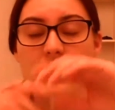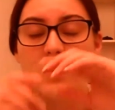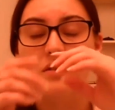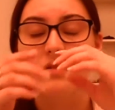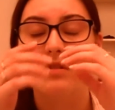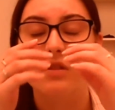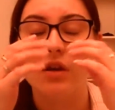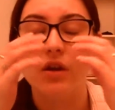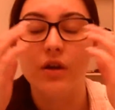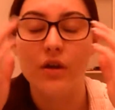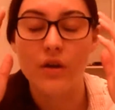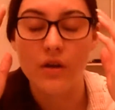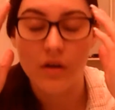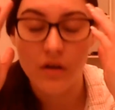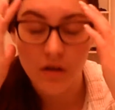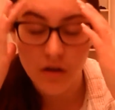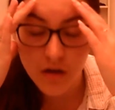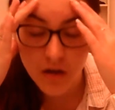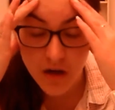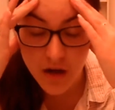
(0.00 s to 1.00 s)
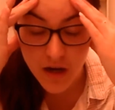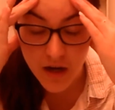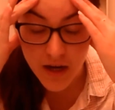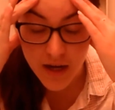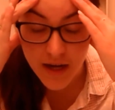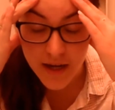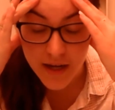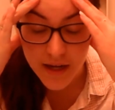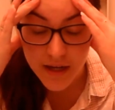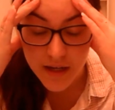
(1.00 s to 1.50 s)
So
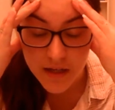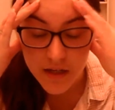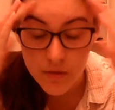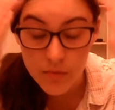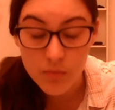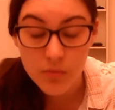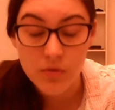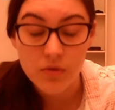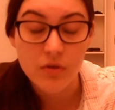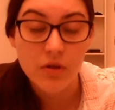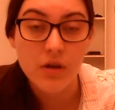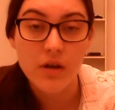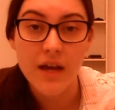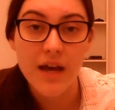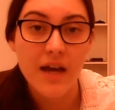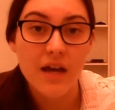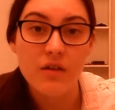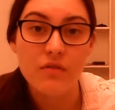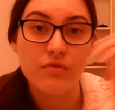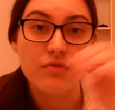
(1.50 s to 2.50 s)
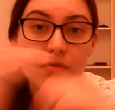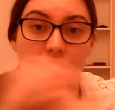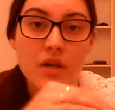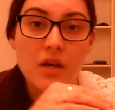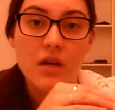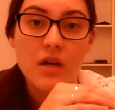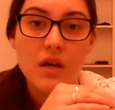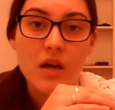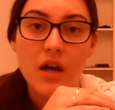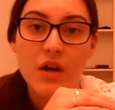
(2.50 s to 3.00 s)
I will not have
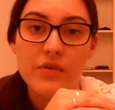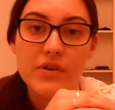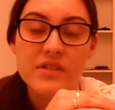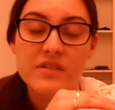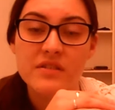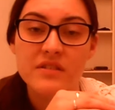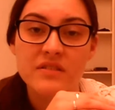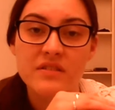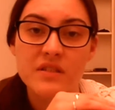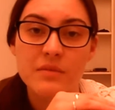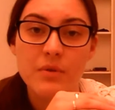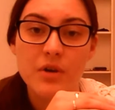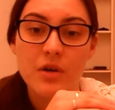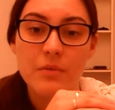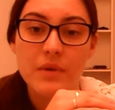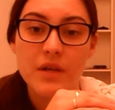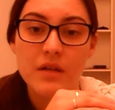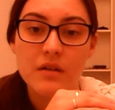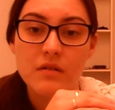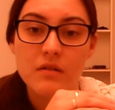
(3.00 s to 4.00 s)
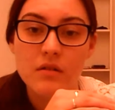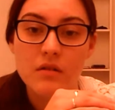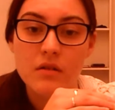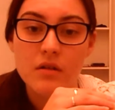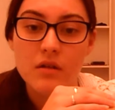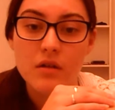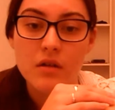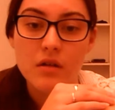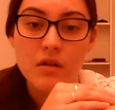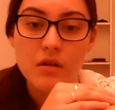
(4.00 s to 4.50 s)
a residency permit
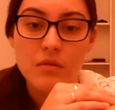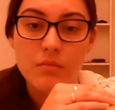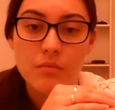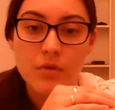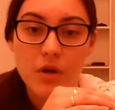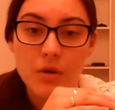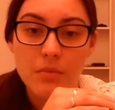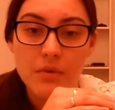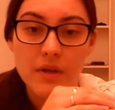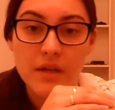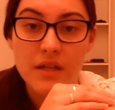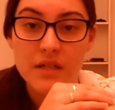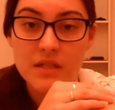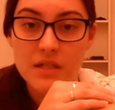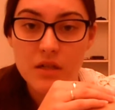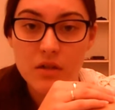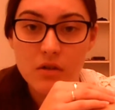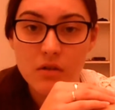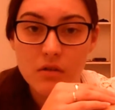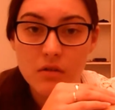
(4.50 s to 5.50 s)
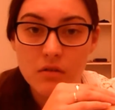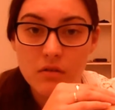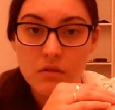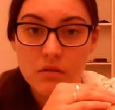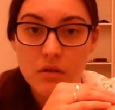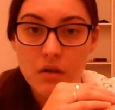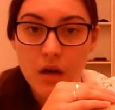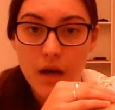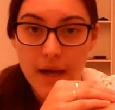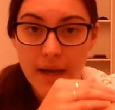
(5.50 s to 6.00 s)
probably until
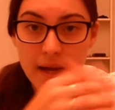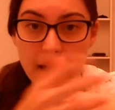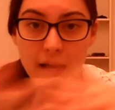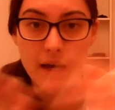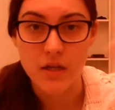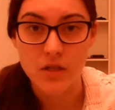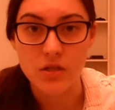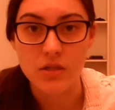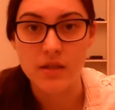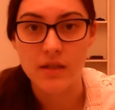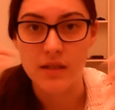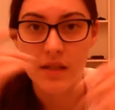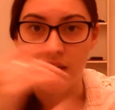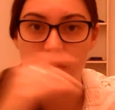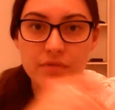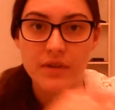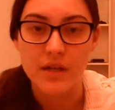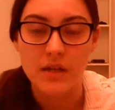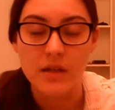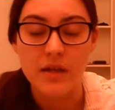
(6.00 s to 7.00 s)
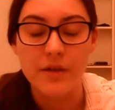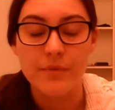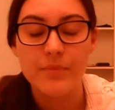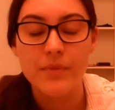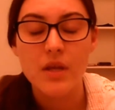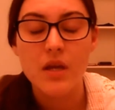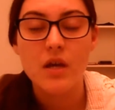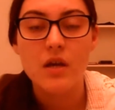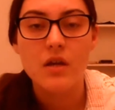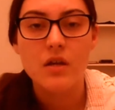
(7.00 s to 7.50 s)
I actually leave Italy.
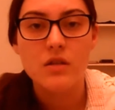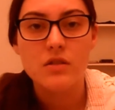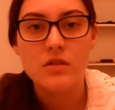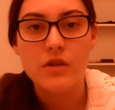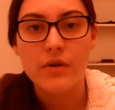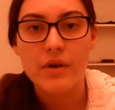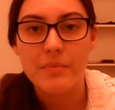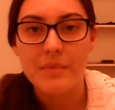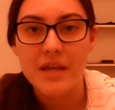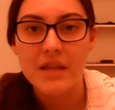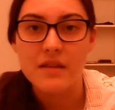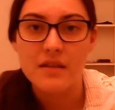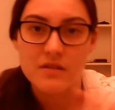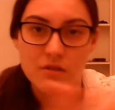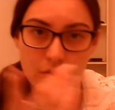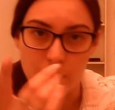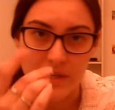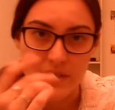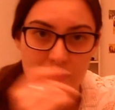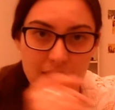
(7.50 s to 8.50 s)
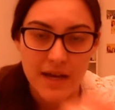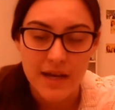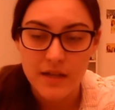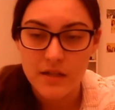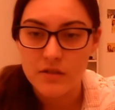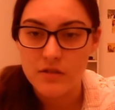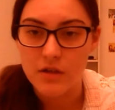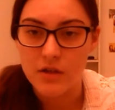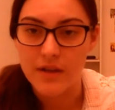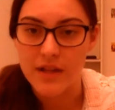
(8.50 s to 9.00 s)
So I mean, there's always
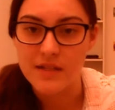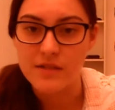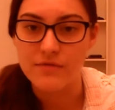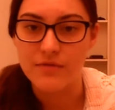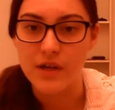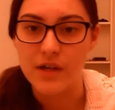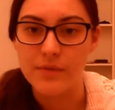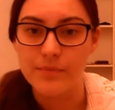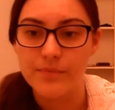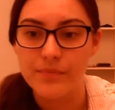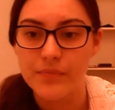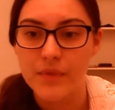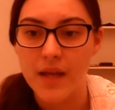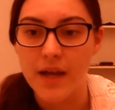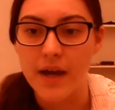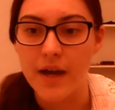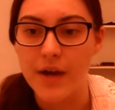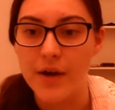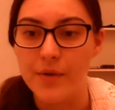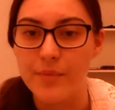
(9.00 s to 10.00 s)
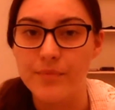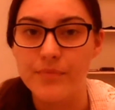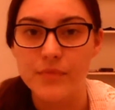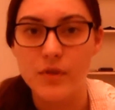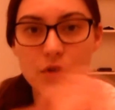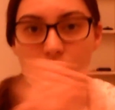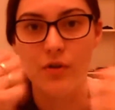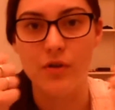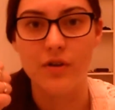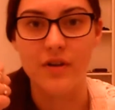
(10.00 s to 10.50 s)
that, so that's fun.
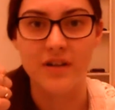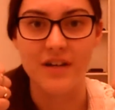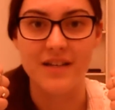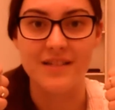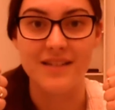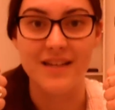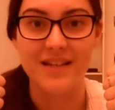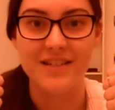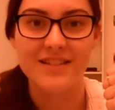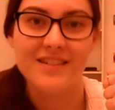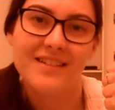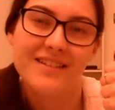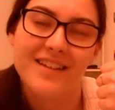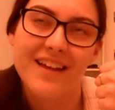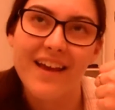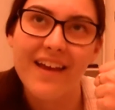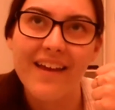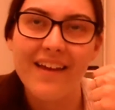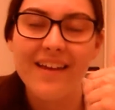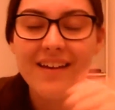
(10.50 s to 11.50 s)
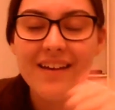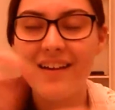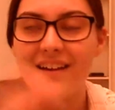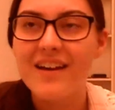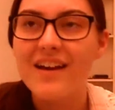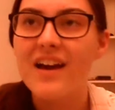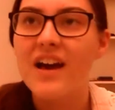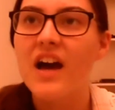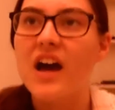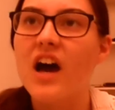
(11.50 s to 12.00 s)
Good organisation, yay!
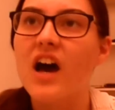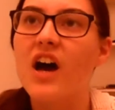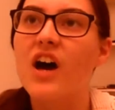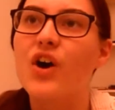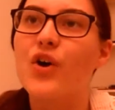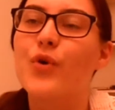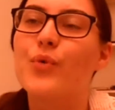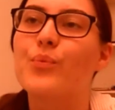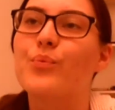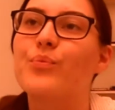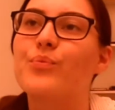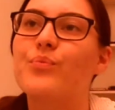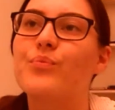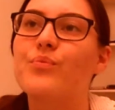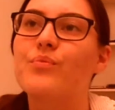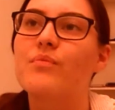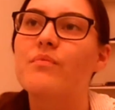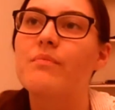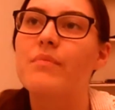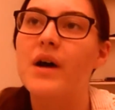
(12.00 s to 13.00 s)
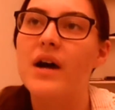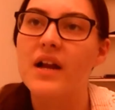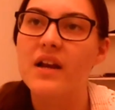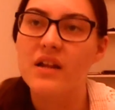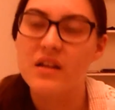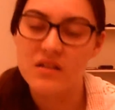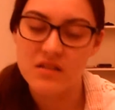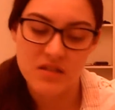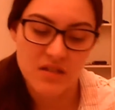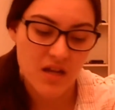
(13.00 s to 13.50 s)
But
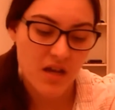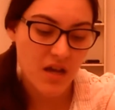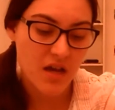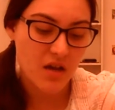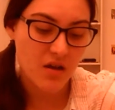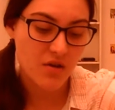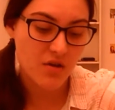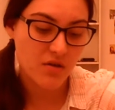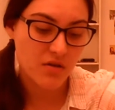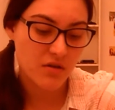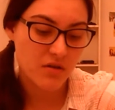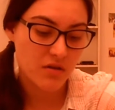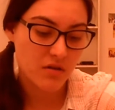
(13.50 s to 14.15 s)
it's now